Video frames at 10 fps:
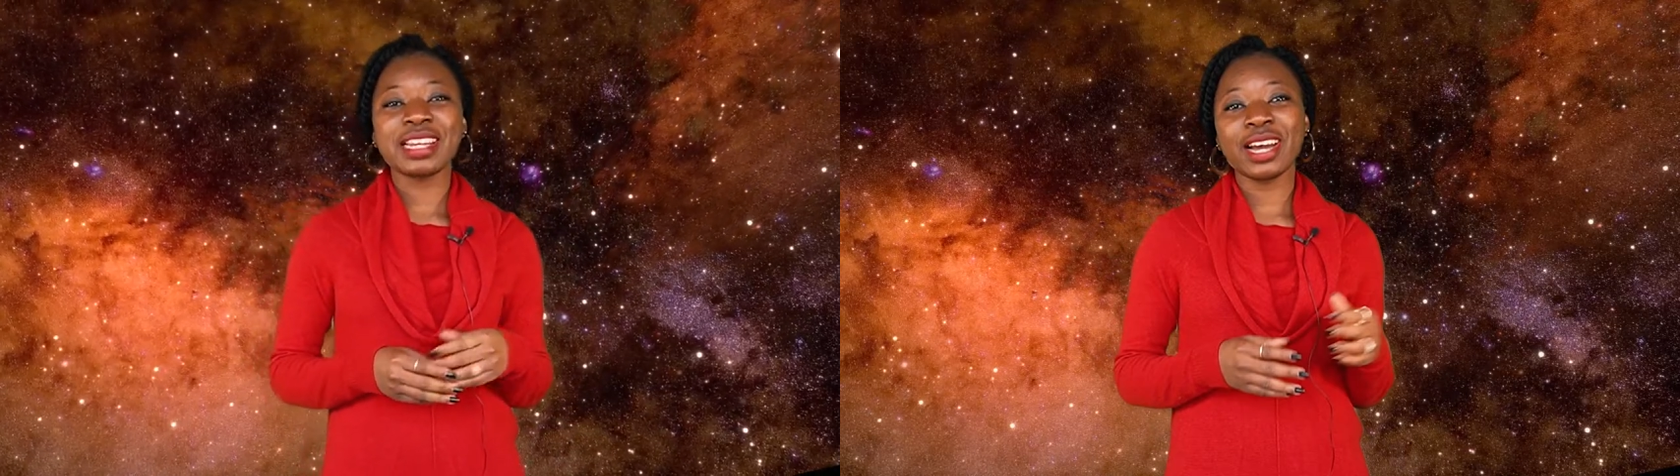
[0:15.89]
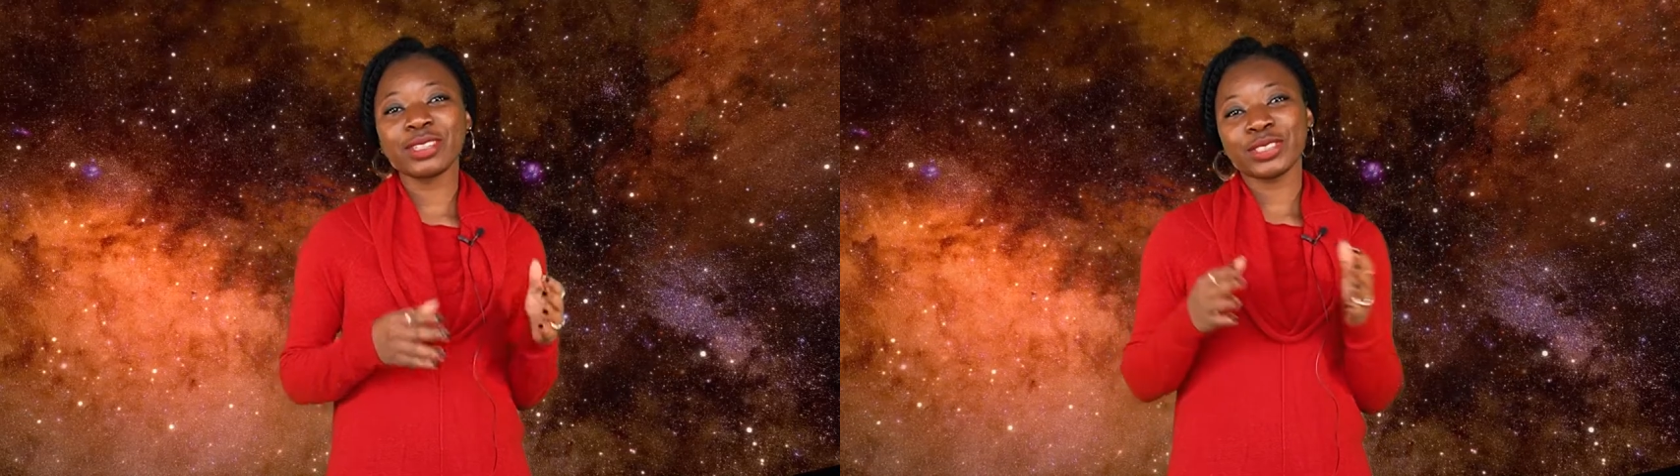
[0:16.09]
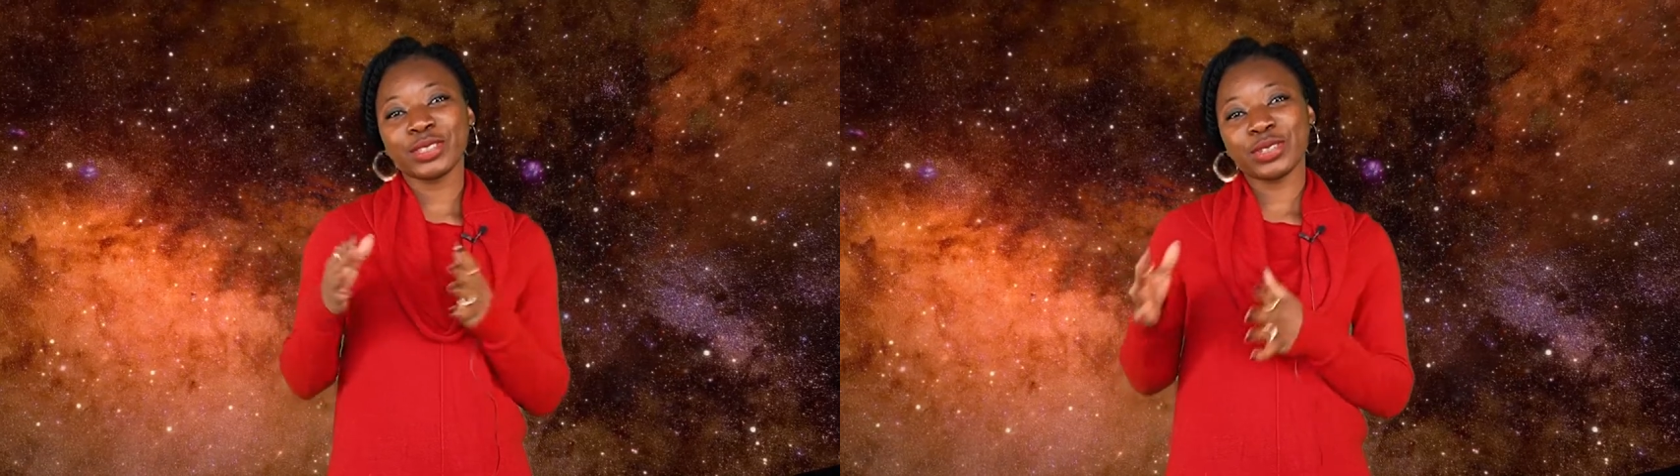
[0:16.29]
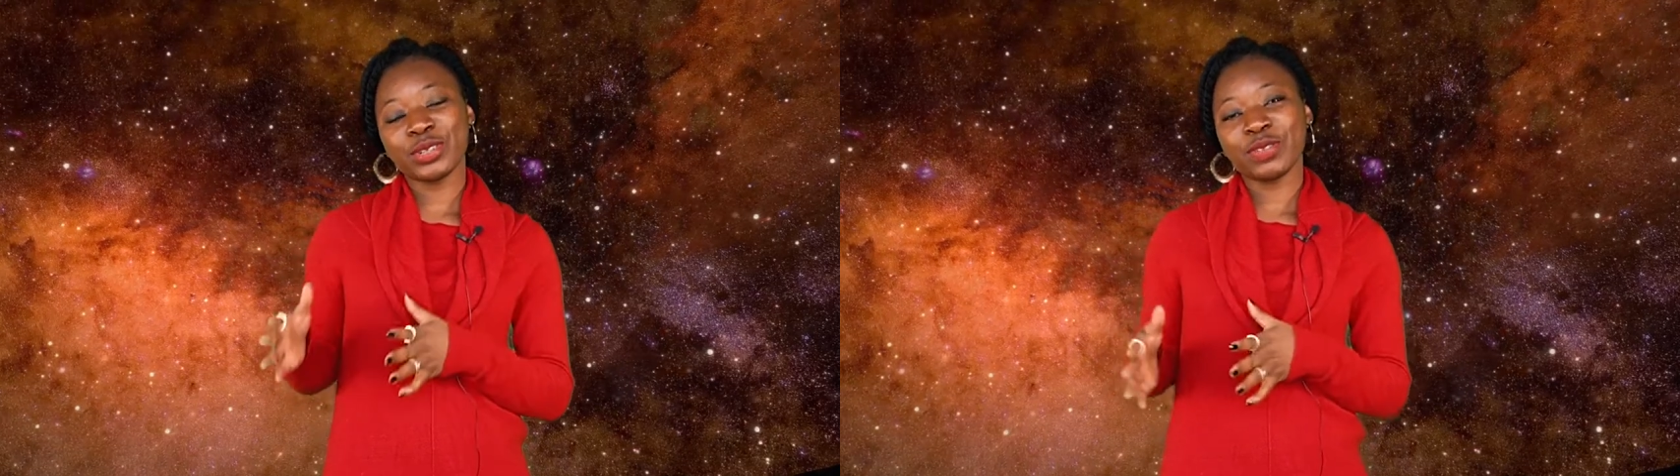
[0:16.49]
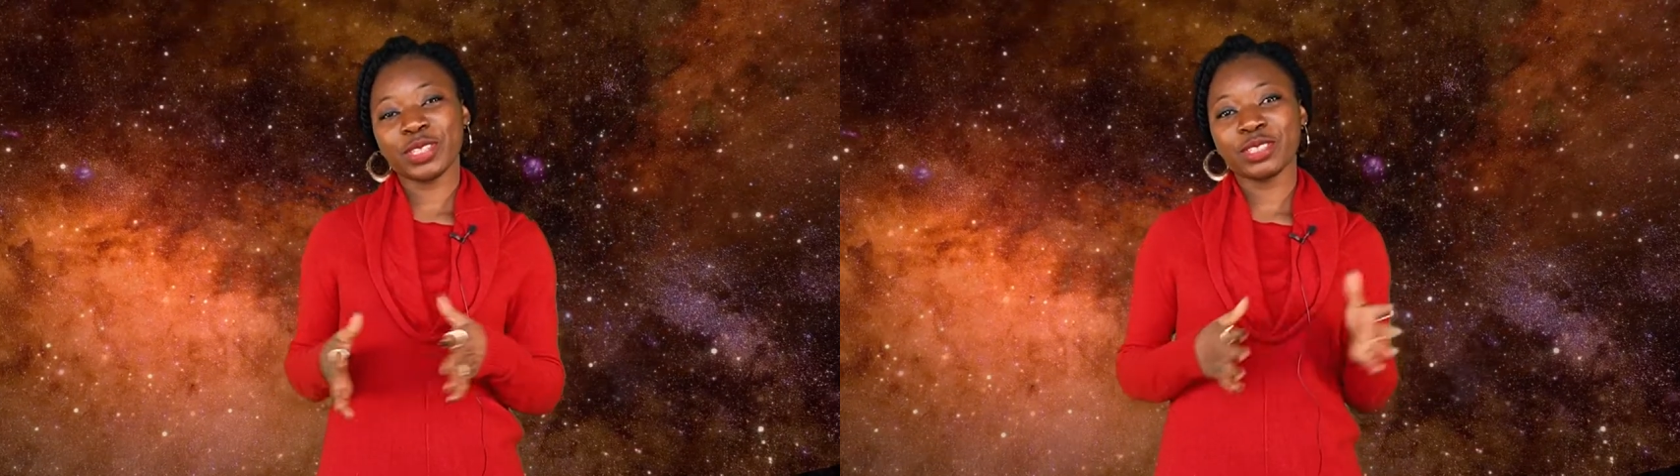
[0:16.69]
how the
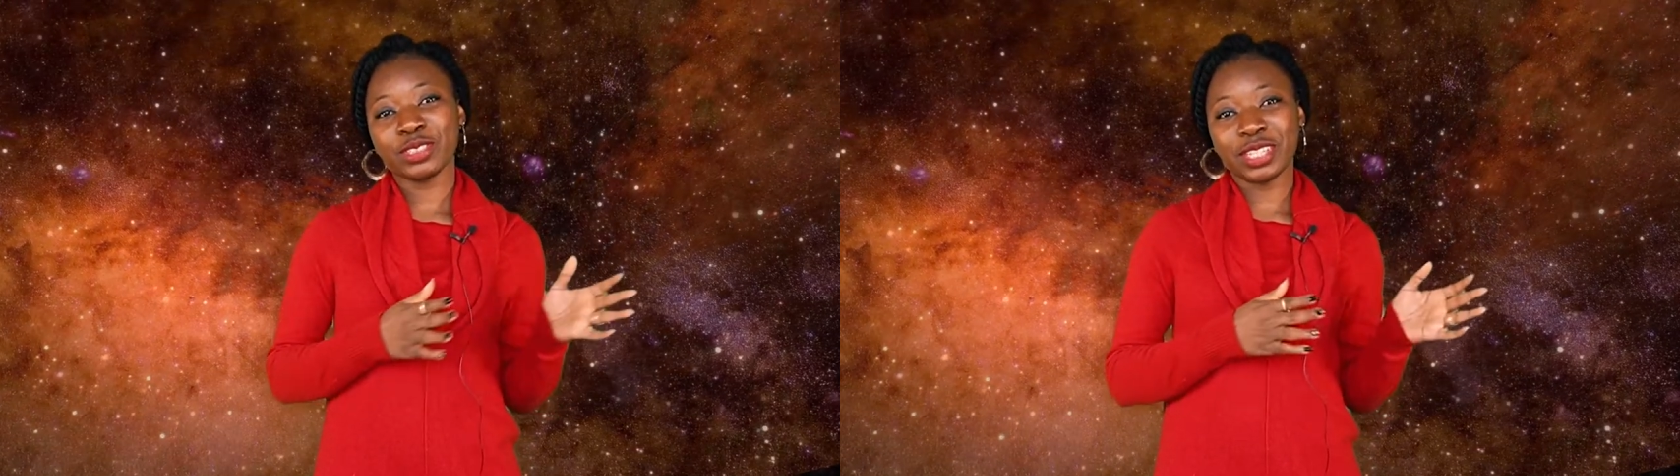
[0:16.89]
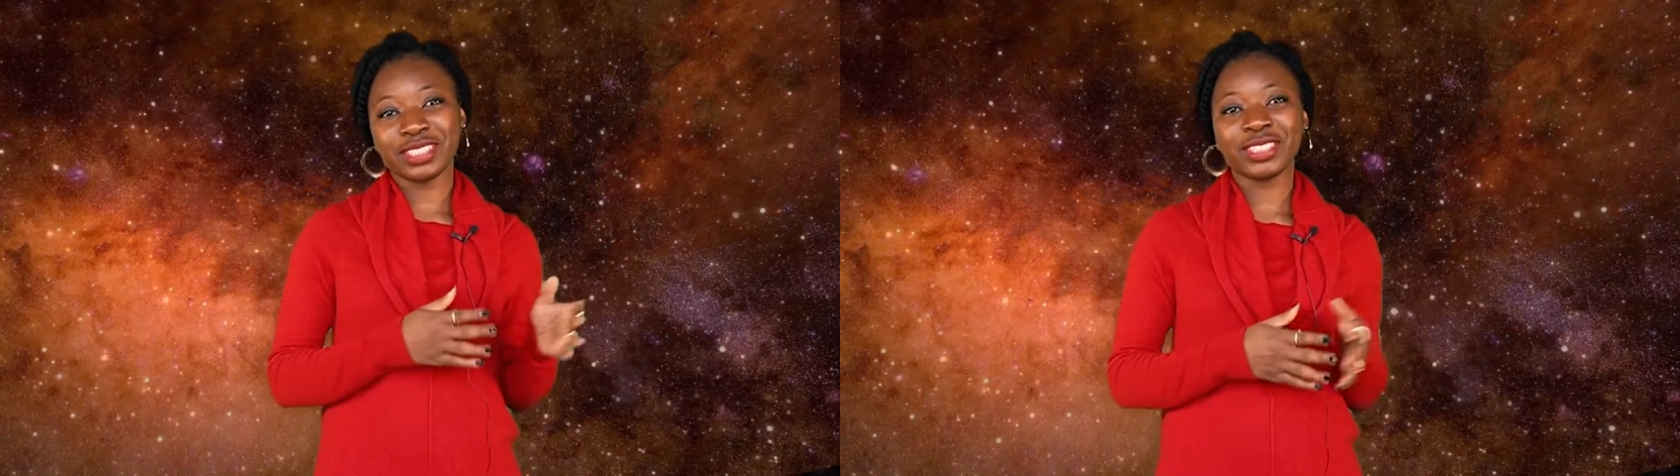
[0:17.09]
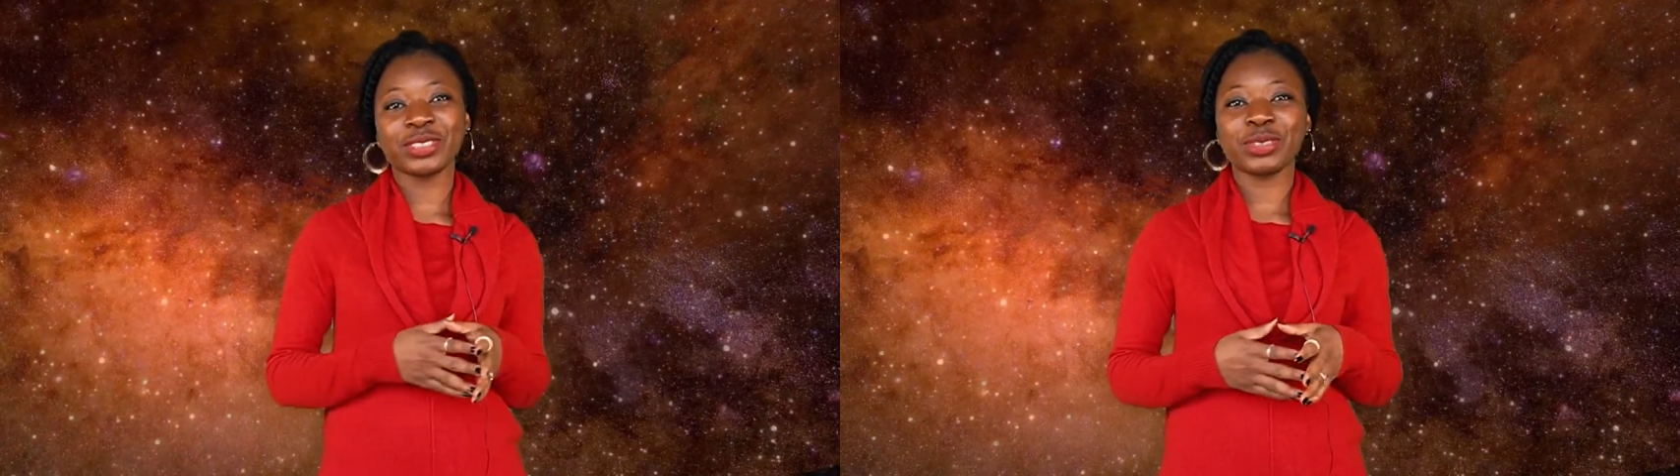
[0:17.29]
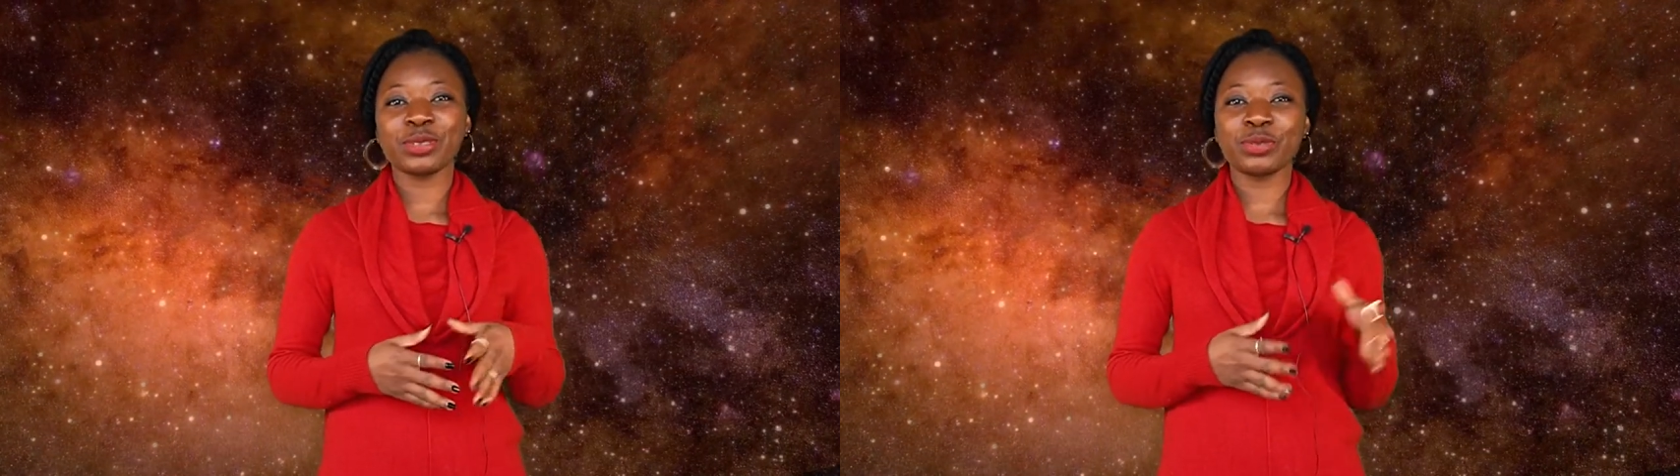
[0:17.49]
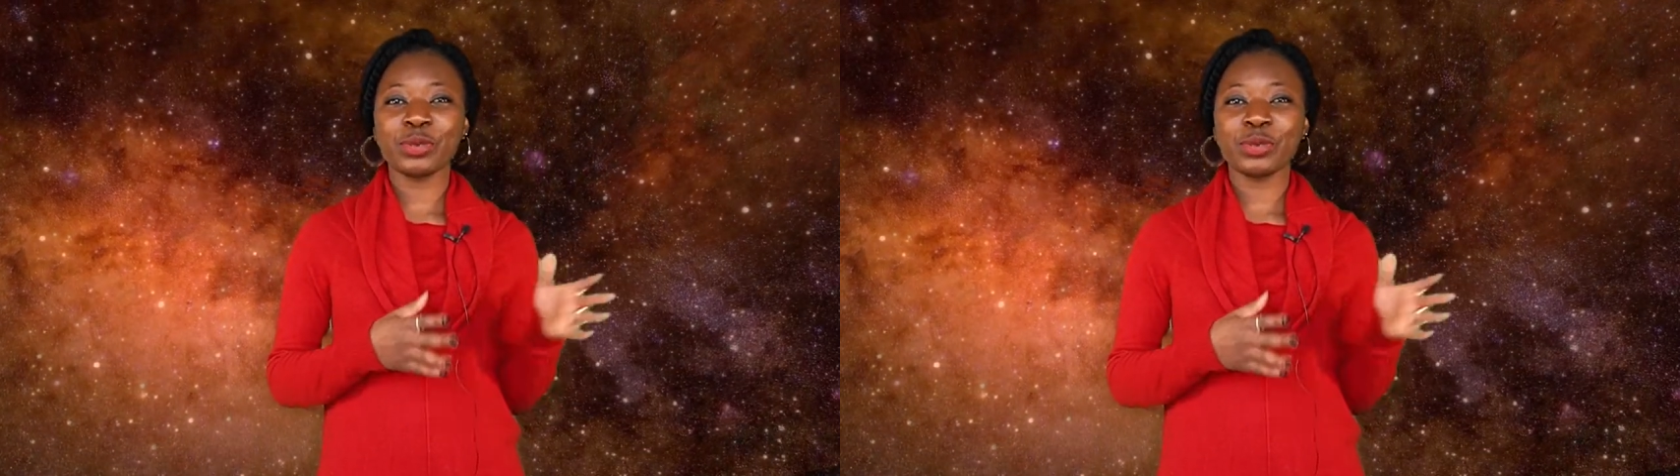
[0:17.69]
universe transitioned